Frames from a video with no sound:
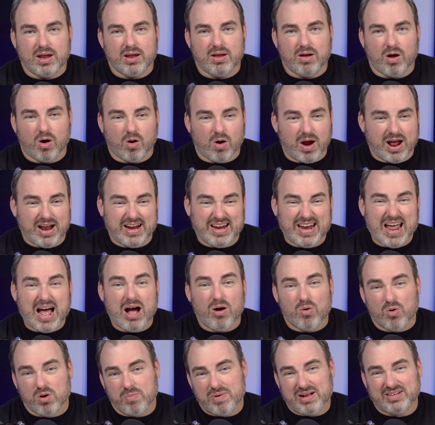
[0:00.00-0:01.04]
All right.
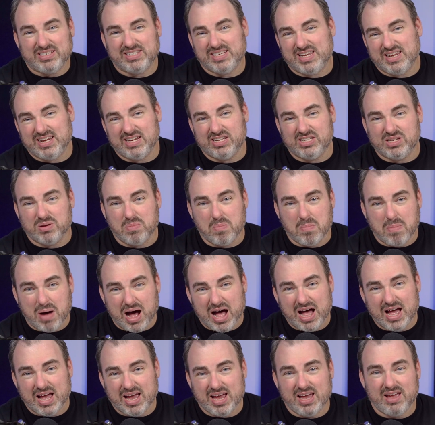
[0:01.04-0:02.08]
Now we're about to get into
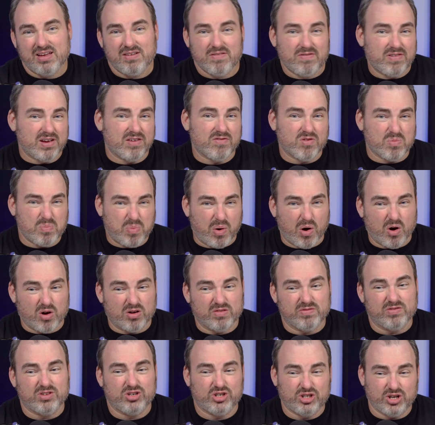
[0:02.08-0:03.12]
my favorite part
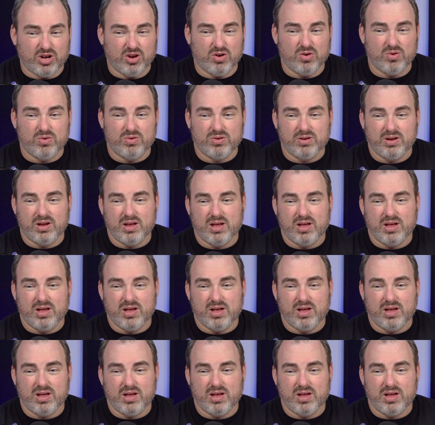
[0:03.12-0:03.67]
of the show.